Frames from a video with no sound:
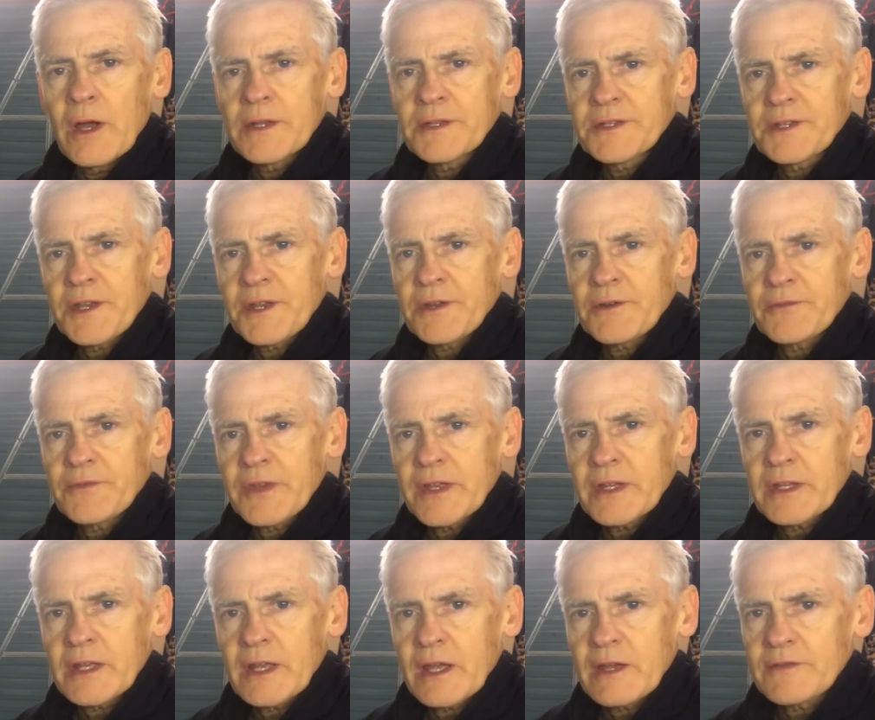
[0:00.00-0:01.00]
so there
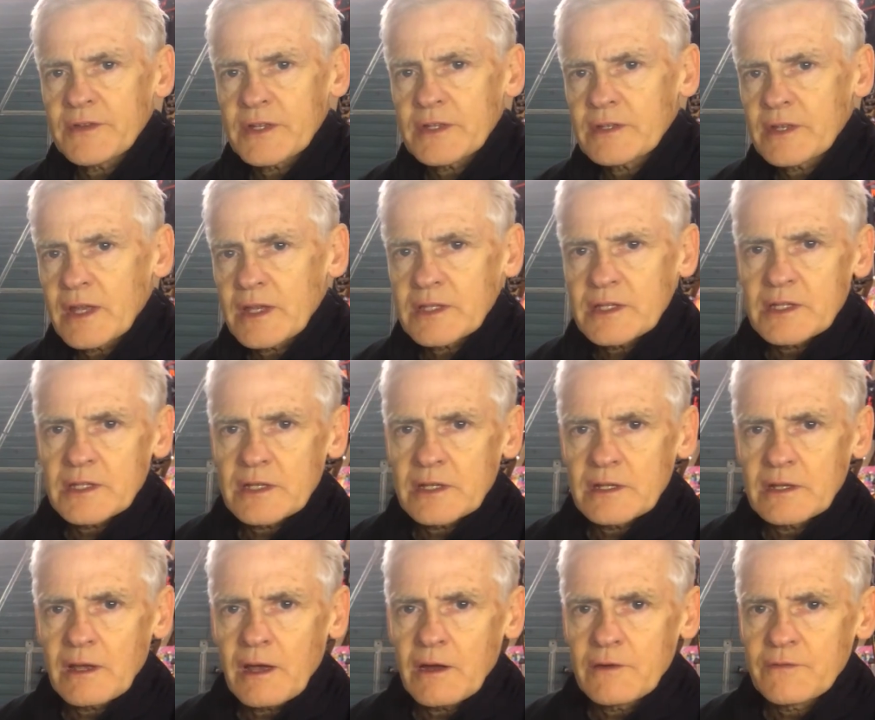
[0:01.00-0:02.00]
you have it. That's
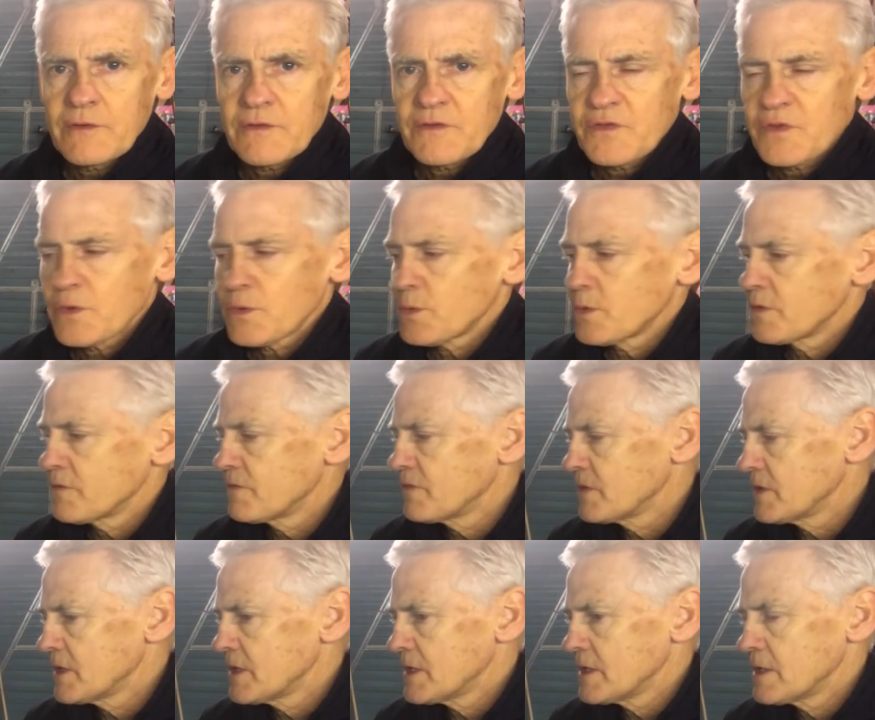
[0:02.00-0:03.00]
the overview of
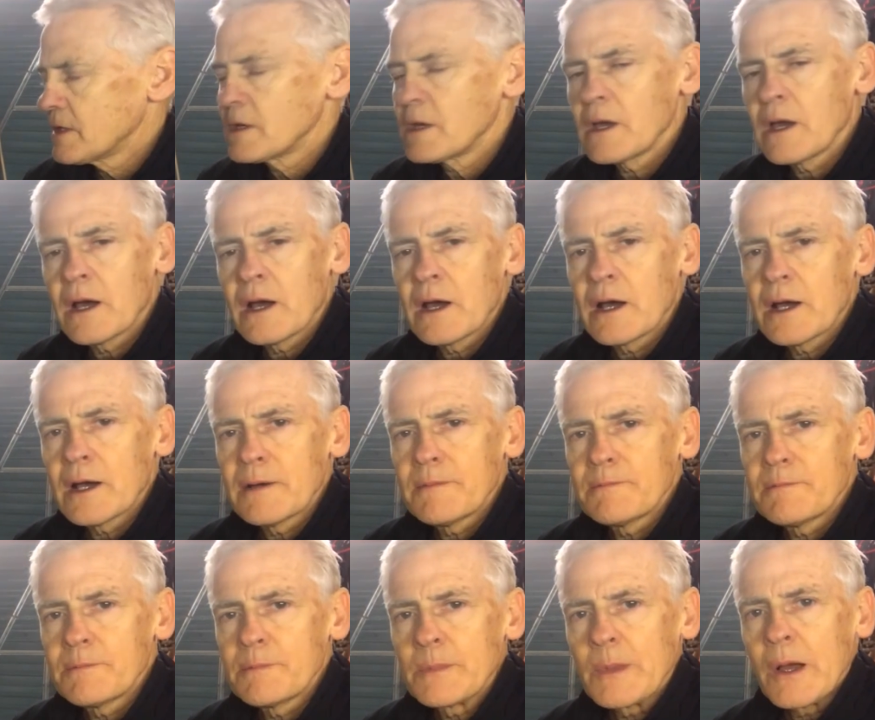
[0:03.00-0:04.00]
the
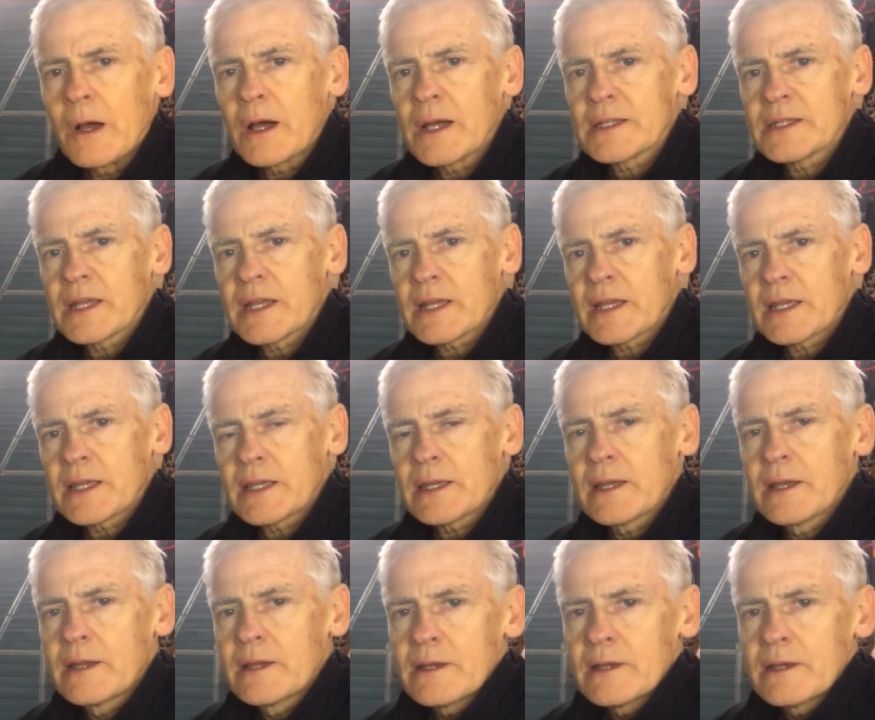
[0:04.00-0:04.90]
hyoteki